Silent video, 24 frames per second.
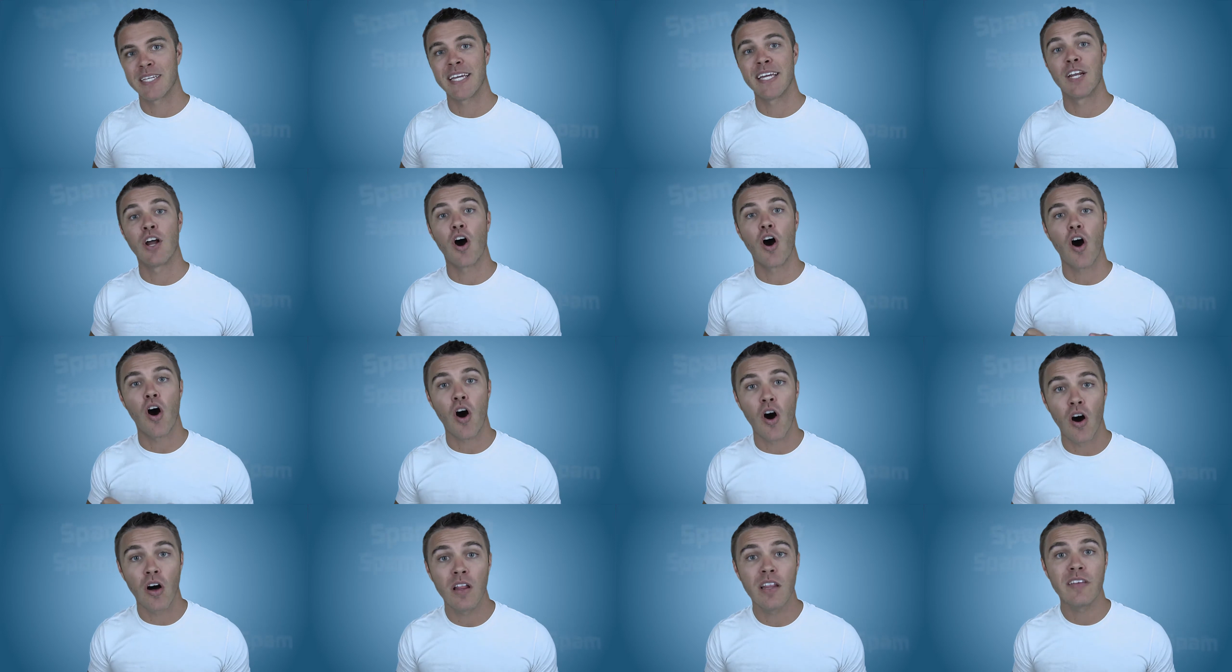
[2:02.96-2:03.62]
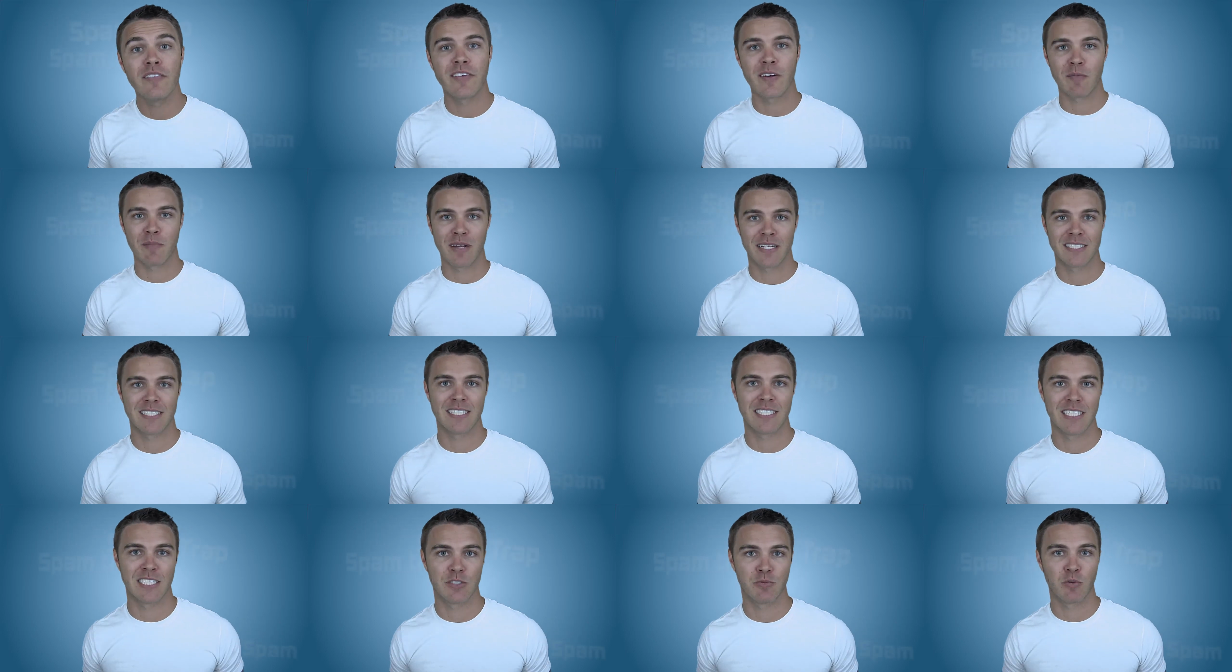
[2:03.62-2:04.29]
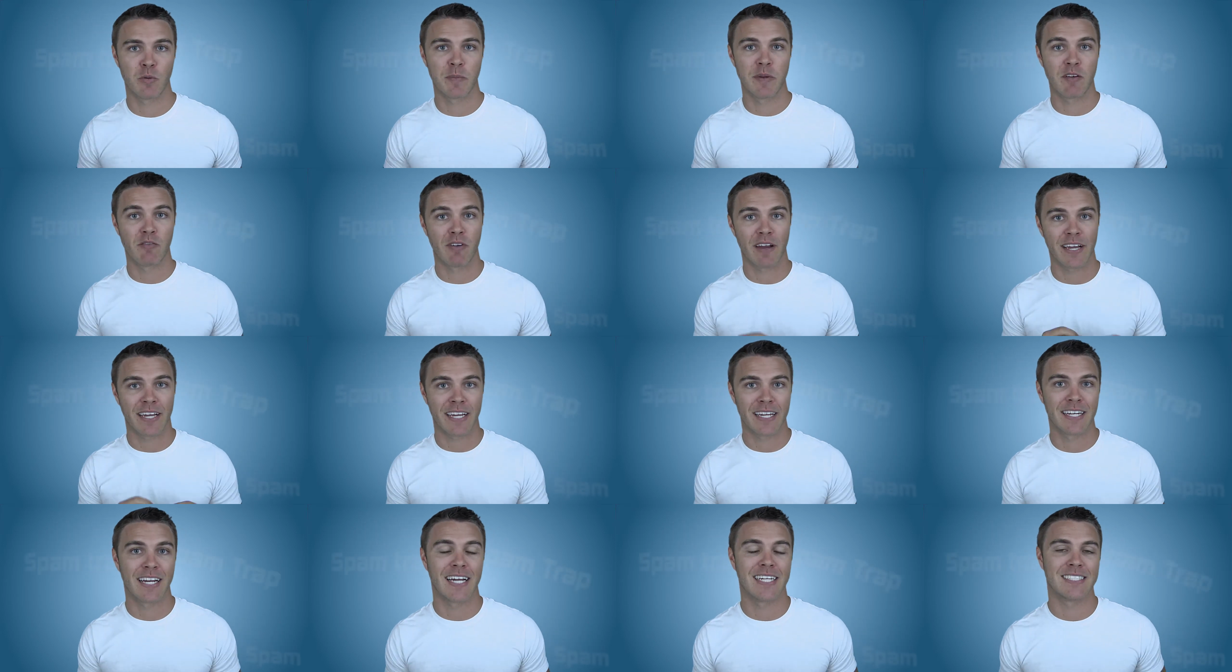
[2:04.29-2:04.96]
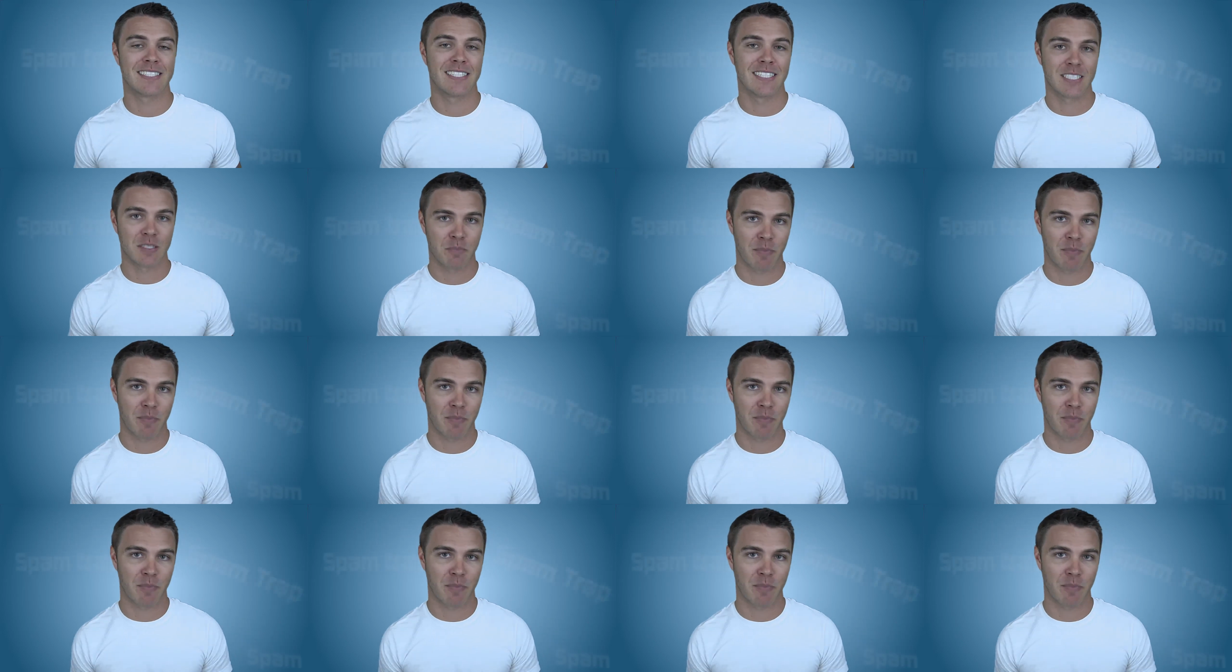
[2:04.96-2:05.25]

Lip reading: and all of your messages will be recognized as